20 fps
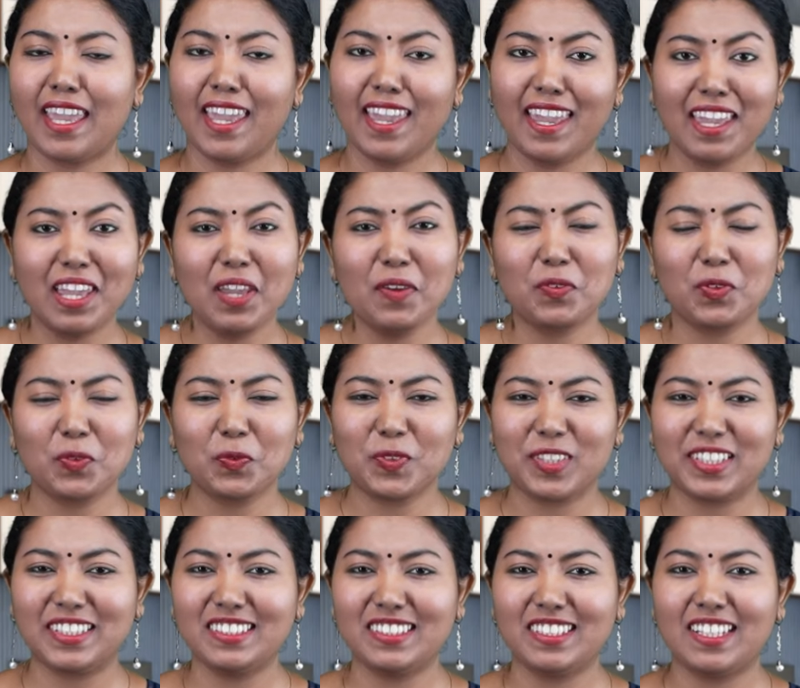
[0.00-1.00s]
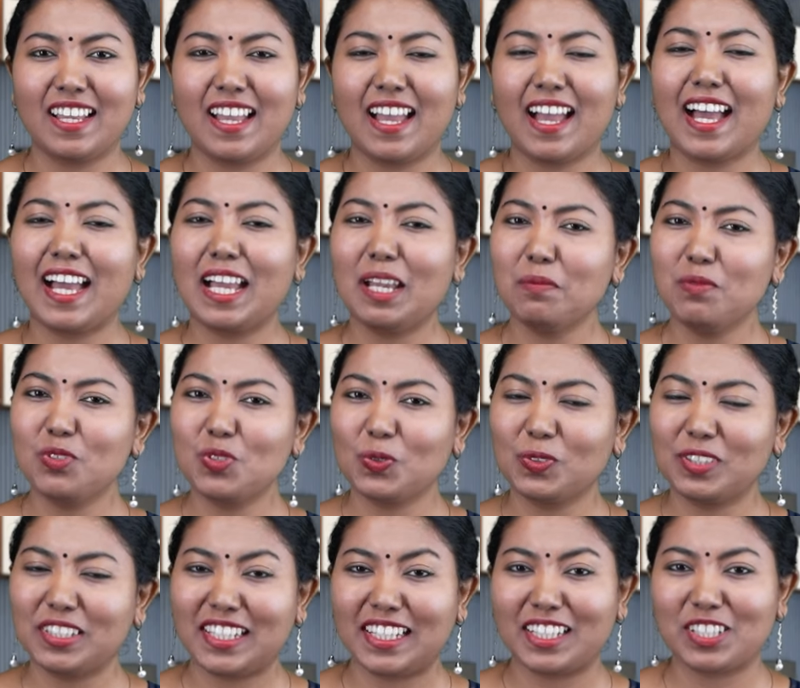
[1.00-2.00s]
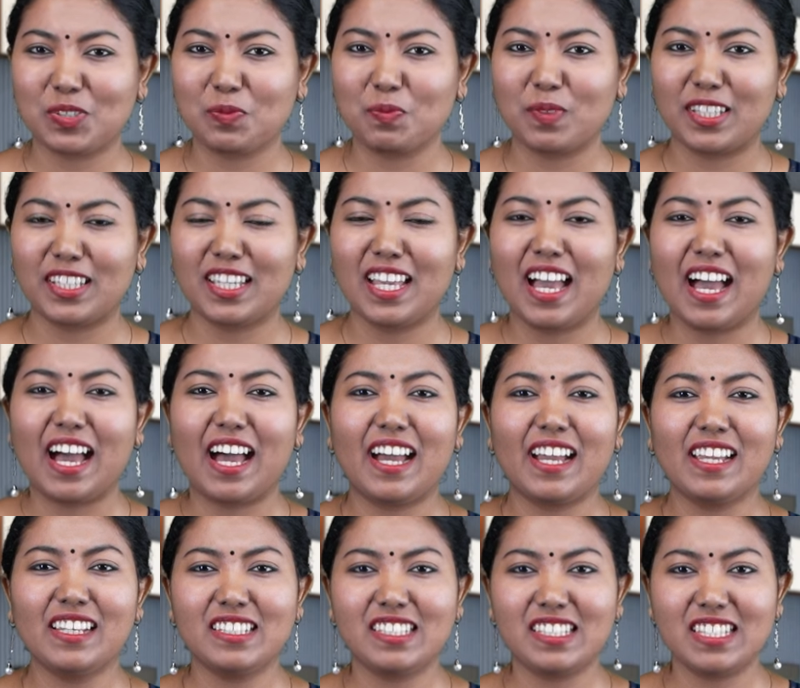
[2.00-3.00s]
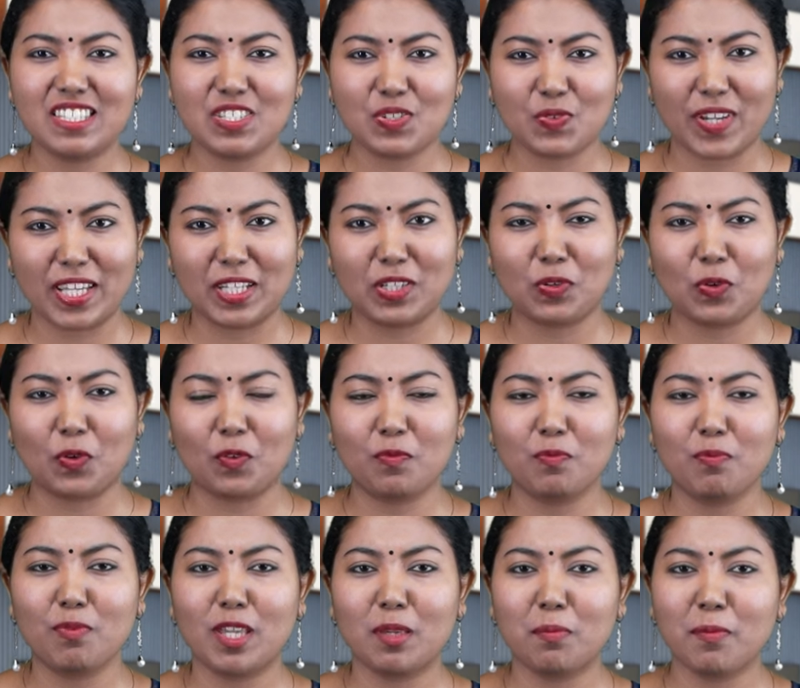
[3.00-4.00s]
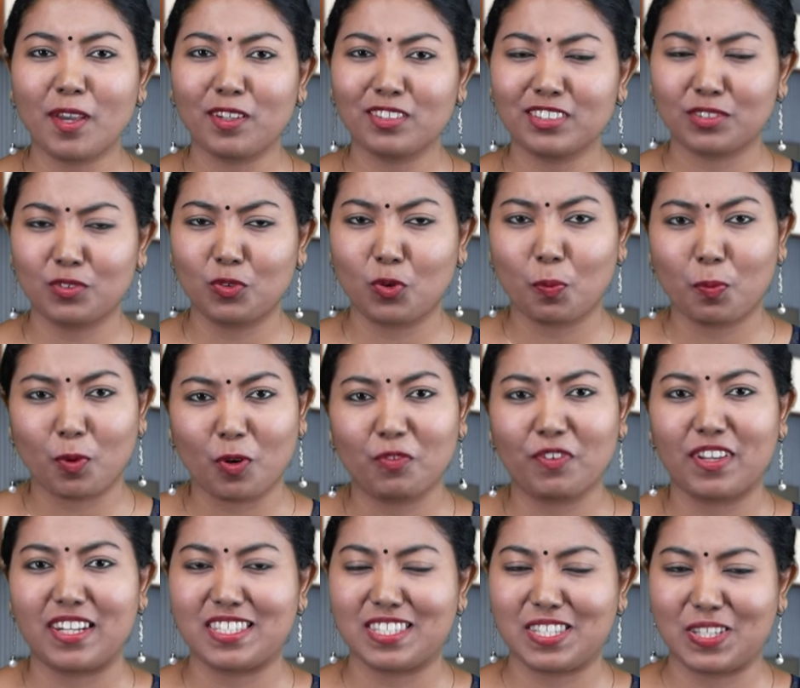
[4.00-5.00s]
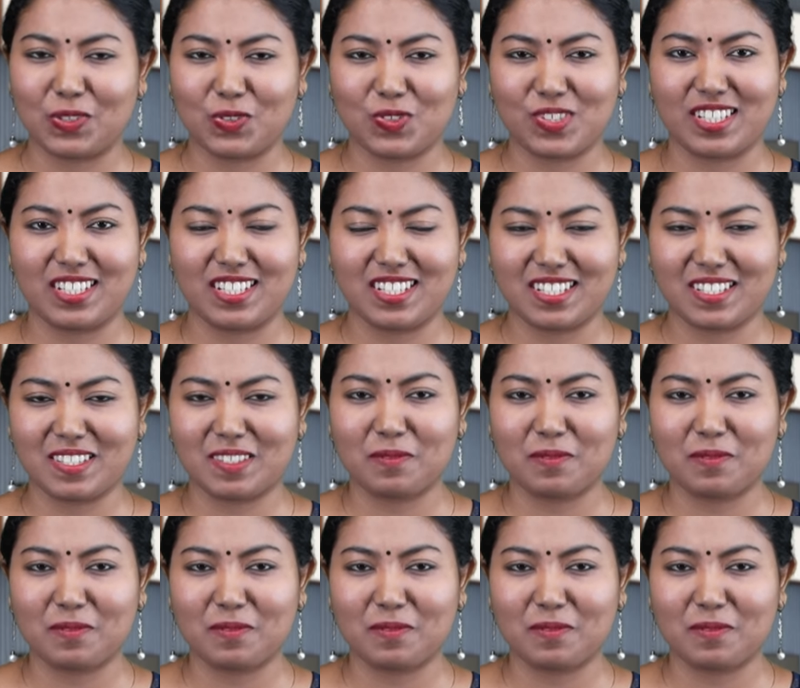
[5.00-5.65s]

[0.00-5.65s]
Hey everyone, I'm Jyoti Lakshmi, IELTS trainer of Bemax group of institutions.